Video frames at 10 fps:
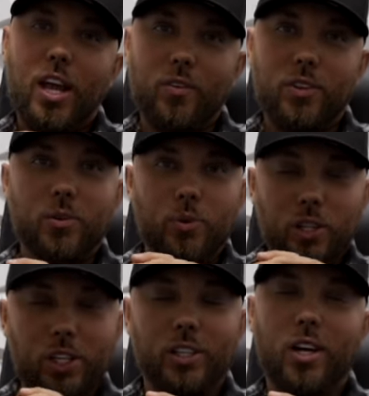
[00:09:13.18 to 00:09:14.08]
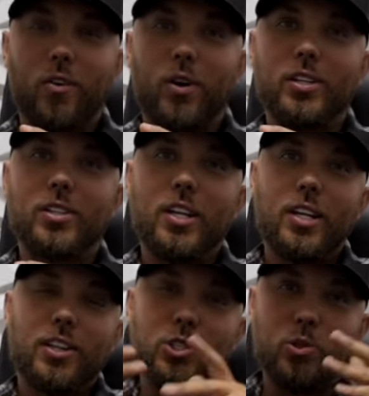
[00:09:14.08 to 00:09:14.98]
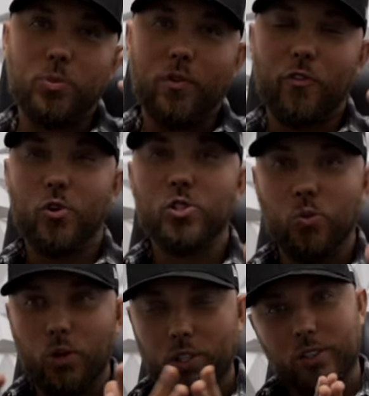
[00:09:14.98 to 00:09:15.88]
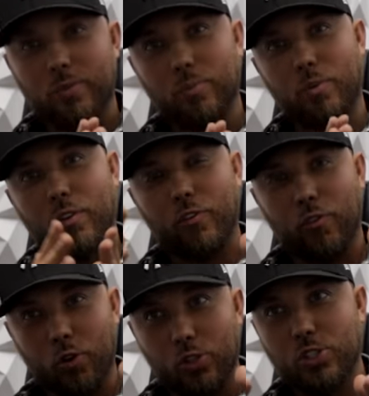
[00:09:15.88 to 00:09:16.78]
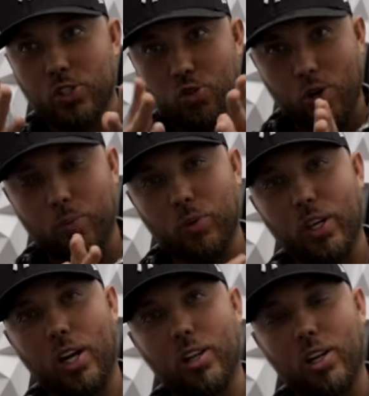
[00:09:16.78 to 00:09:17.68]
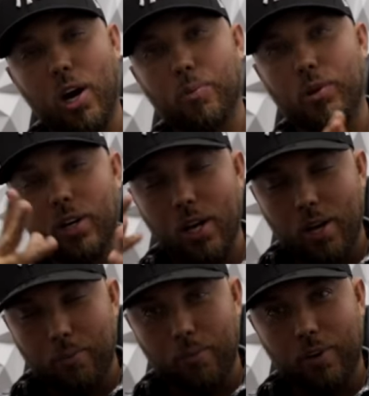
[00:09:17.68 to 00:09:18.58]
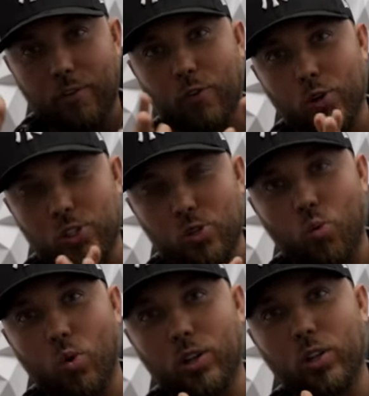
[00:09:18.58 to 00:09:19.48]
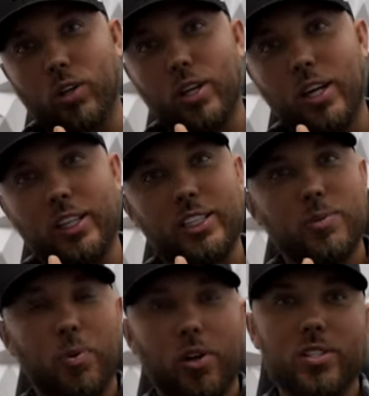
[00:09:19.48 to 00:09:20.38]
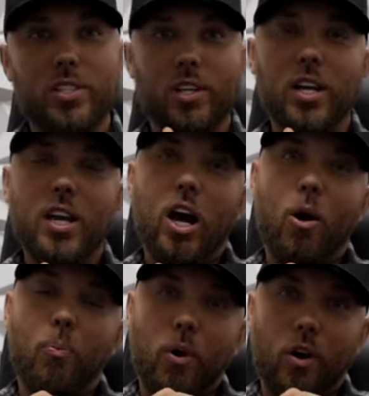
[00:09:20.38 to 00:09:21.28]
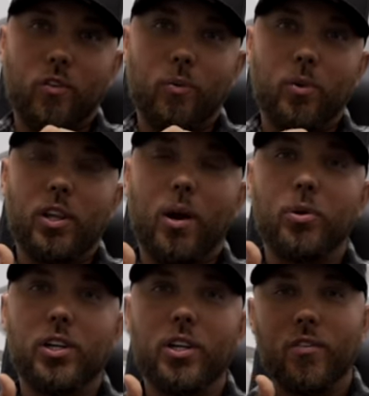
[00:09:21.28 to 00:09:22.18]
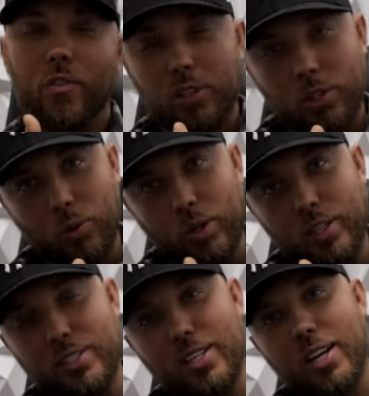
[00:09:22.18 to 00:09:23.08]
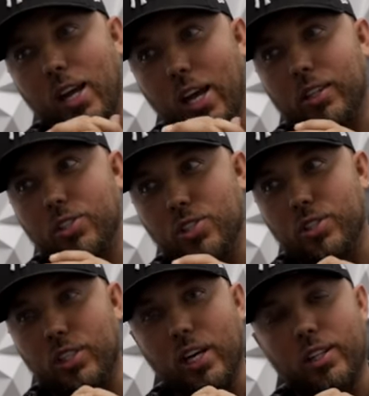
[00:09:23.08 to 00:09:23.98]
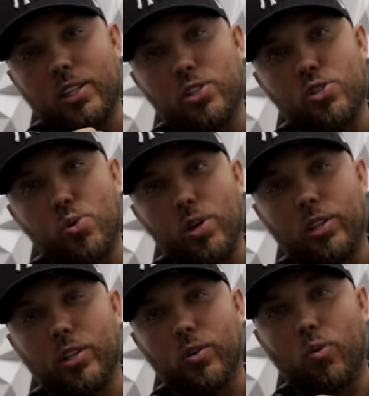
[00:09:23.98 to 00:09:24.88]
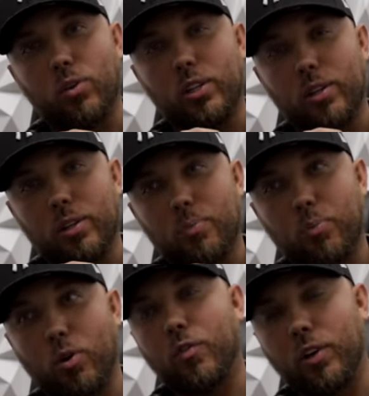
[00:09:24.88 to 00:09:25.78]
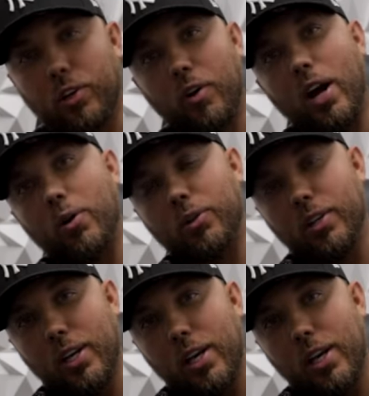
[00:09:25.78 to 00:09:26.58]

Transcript: everything we could, all right? This was my first run, my first trip on a helicopter, my first run and experiencing how powerful my Lamborghini Aventador is, and just again, enjoying the, the, the perfect crowd